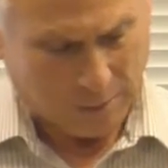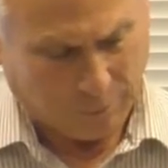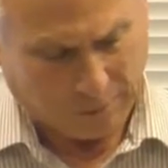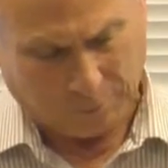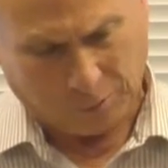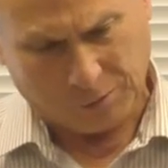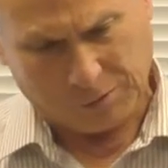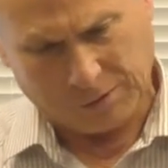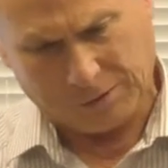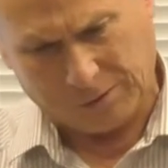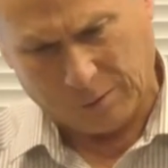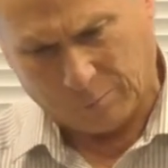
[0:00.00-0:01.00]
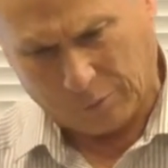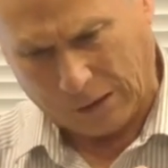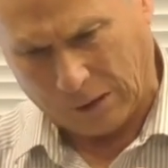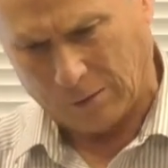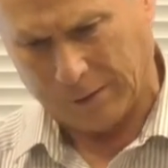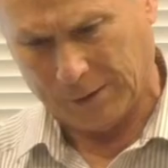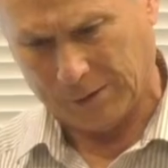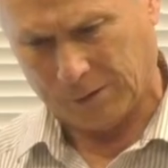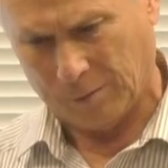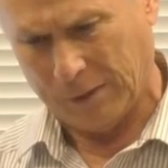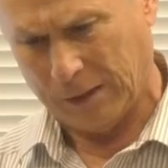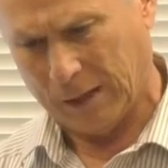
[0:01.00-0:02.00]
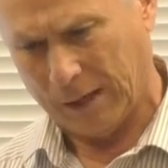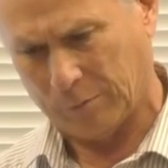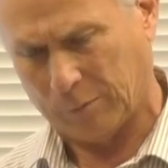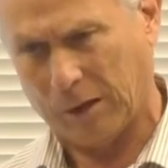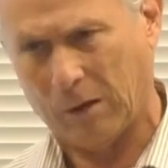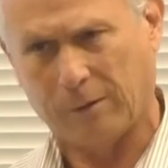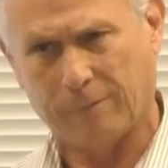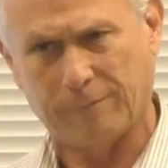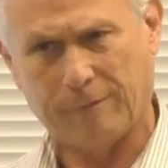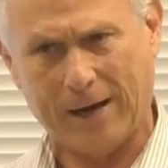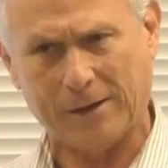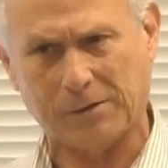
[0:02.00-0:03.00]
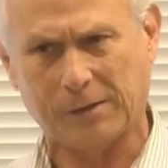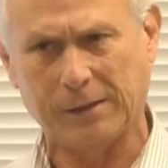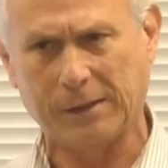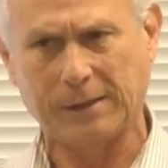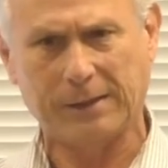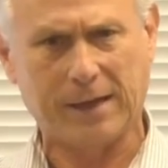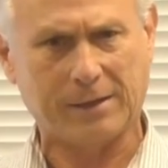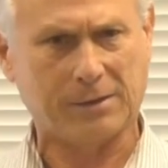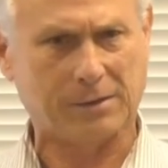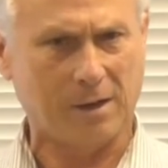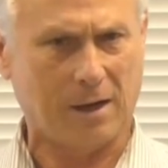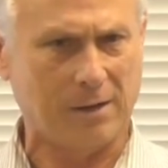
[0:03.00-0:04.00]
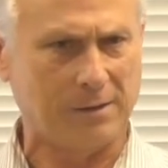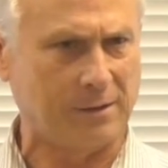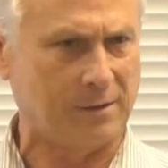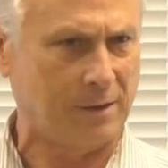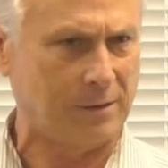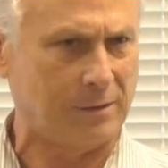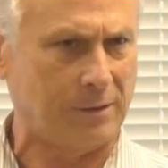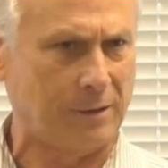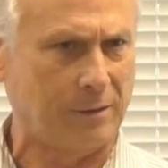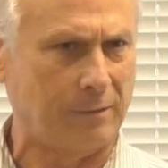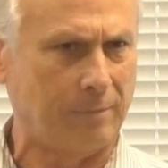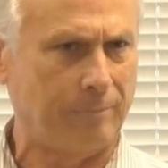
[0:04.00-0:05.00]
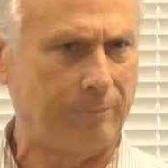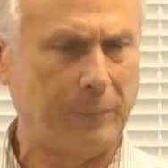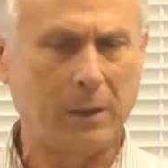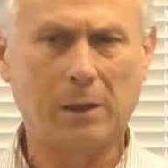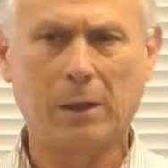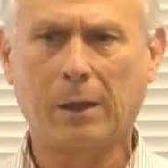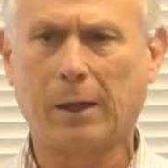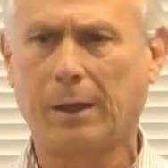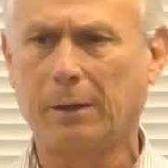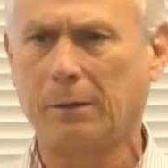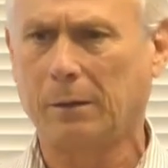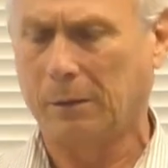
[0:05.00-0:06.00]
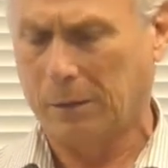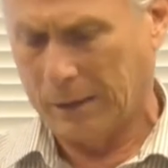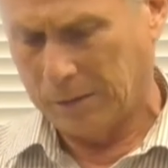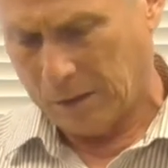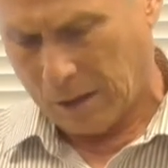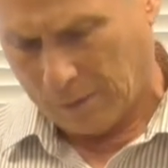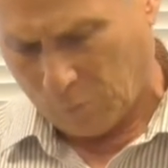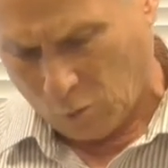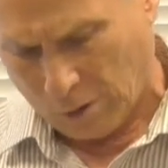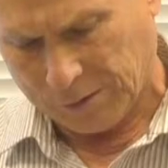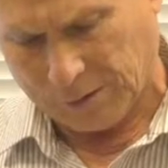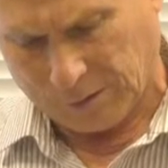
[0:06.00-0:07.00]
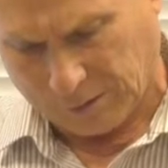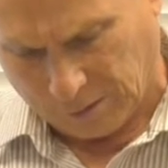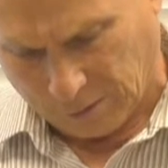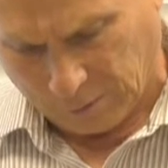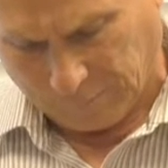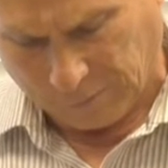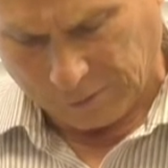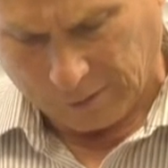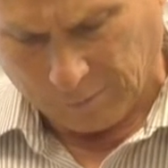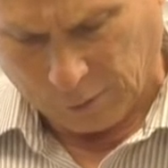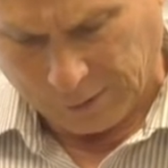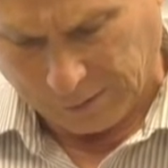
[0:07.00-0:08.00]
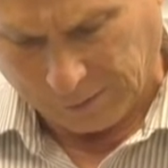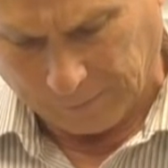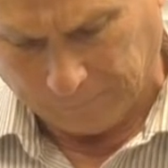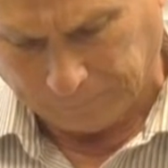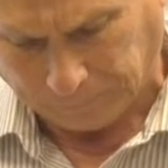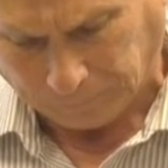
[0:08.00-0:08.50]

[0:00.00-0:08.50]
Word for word: But persistent prayer is to me like prayer and fasting, it gets God's attention, and, uh, and God wants us to do it for some reason.